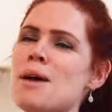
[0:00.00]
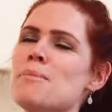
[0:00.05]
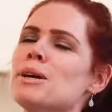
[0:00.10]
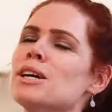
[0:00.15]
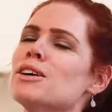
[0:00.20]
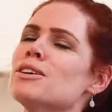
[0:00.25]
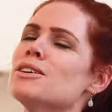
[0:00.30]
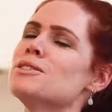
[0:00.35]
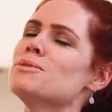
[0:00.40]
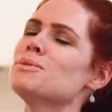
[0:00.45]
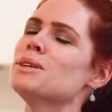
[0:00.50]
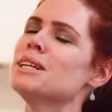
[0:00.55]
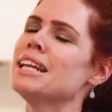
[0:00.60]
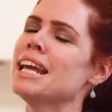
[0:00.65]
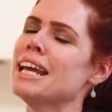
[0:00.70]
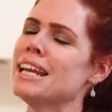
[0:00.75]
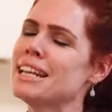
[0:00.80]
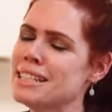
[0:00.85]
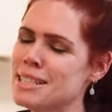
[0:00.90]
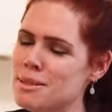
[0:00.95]
because we
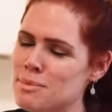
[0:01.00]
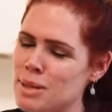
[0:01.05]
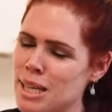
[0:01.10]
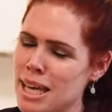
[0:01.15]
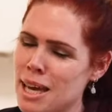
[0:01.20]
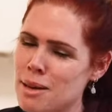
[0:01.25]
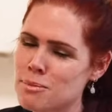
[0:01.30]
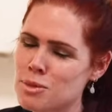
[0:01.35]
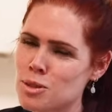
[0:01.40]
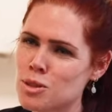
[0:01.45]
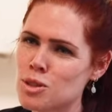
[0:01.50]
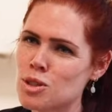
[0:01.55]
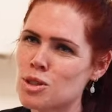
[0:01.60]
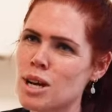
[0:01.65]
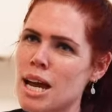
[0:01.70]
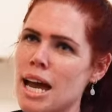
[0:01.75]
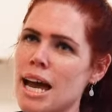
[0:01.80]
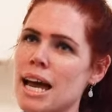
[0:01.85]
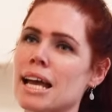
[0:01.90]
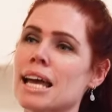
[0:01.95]
needed to be kept on
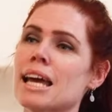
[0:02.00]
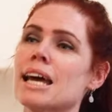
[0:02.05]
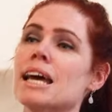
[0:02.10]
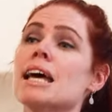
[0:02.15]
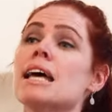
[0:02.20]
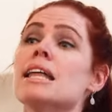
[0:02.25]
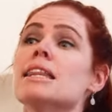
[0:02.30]
track.